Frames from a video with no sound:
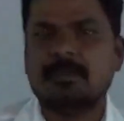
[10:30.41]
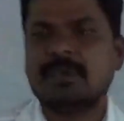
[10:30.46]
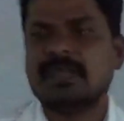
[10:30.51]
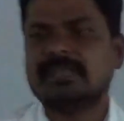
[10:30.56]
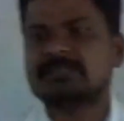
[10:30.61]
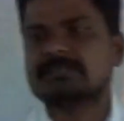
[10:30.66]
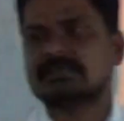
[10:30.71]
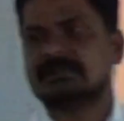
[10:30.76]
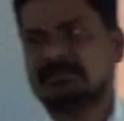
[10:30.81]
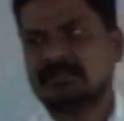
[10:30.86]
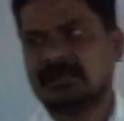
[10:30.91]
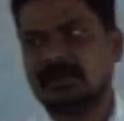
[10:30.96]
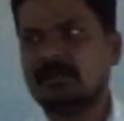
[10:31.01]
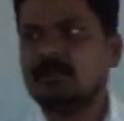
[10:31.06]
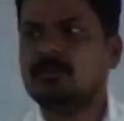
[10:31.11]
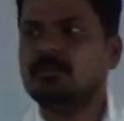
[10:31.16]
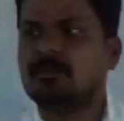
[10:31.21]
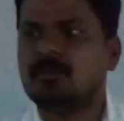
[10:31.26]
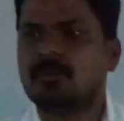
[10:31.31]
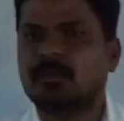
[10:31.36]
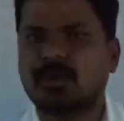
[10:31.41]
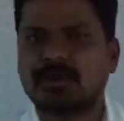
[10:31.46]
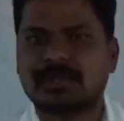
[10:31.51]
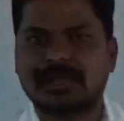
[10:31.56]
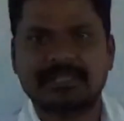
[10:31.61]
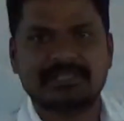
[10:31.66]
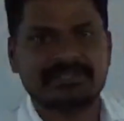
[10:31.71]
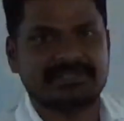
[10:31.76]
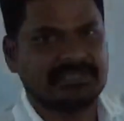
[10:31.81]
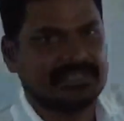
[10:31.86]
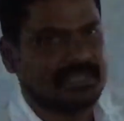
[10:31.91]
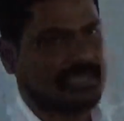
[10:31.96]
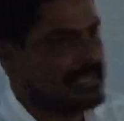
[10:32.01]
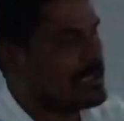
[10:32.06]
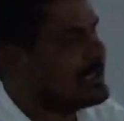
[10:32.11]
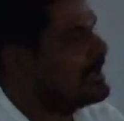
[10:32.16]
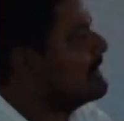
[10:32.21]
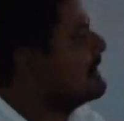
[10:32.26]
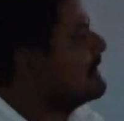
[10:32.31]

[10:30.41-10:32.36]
measure the potential